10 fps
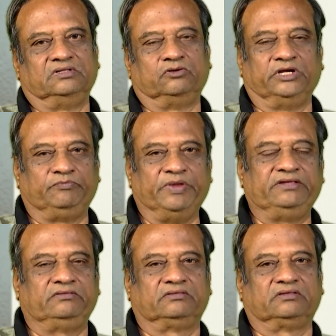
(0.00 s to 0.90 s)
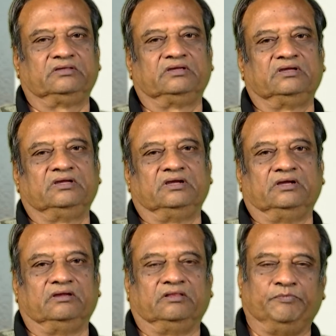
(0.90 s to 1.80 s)
So it makes
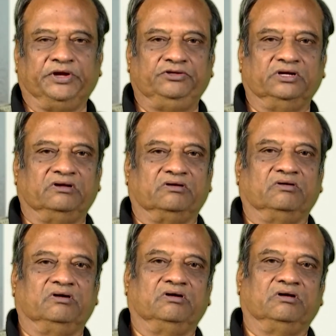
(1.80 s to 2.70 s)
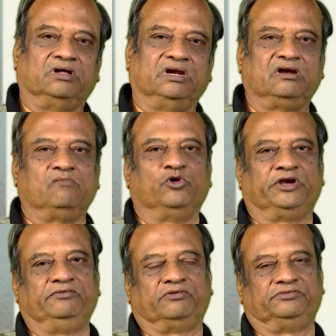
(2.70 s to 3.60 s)
the picture a little more
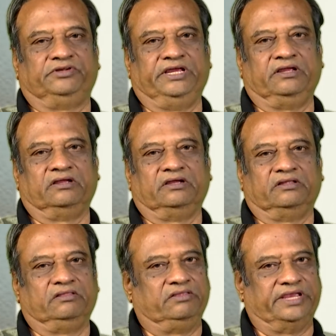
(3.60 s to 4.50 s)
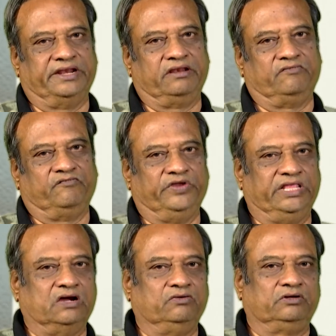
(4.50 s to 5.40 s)
interesting than
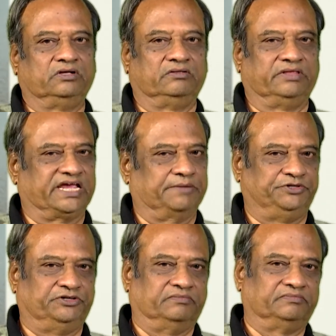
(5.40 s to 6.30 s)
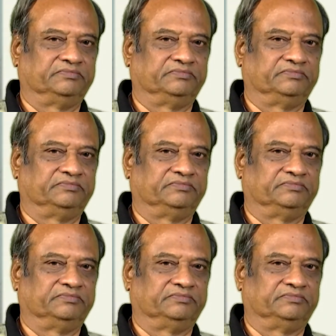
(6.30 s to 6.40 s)
without the caption.